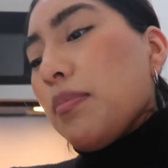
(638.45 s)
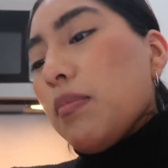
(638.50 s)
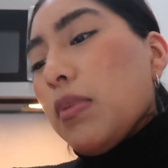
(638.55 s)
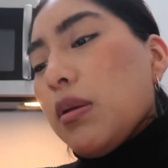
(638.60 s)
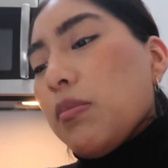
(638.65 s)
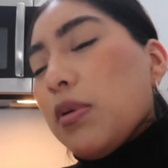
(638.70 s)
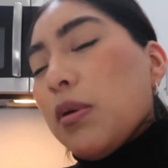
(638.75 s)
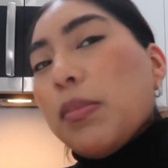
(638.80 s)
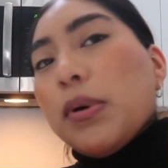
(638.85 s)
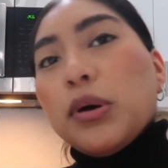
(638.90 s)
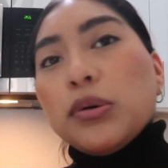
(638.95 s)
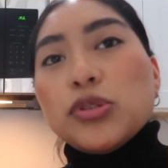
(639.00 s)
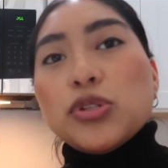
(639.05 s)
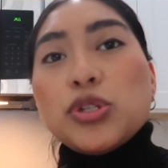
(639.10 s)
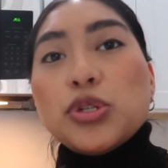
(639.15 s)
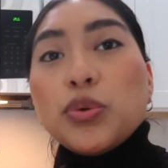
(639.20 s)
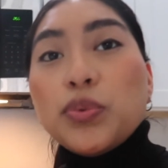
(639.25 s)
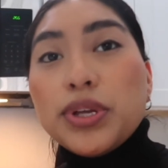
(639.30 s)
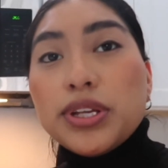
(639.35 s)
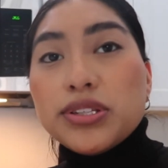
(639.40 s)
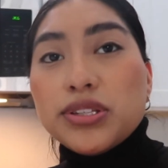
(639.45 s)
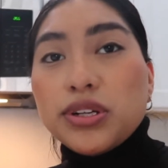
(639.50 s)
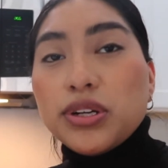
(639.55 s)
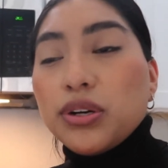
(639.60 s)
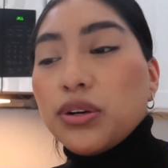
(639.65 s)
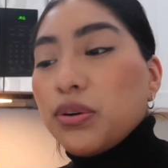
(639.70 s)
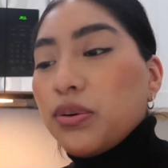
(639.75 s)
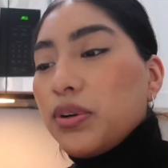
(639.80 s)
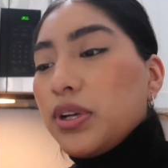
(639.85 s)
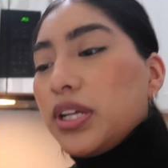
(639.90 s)
maybe about 2 weeks
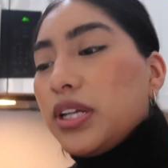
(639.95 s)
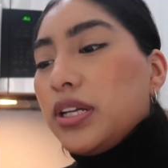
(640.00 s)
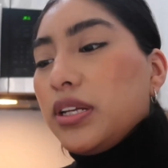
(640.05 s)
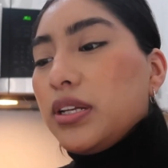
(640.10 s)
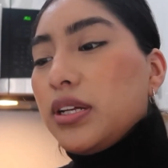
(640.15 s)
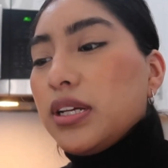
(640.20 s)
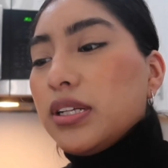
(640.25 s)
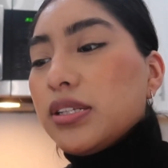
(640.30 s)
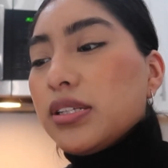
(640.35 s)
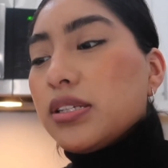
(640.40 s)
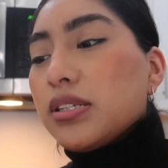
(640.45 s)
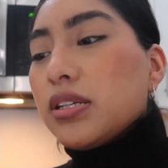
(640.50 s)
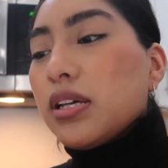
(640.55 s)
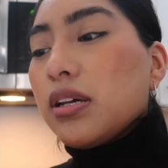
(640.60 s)
ago, and it's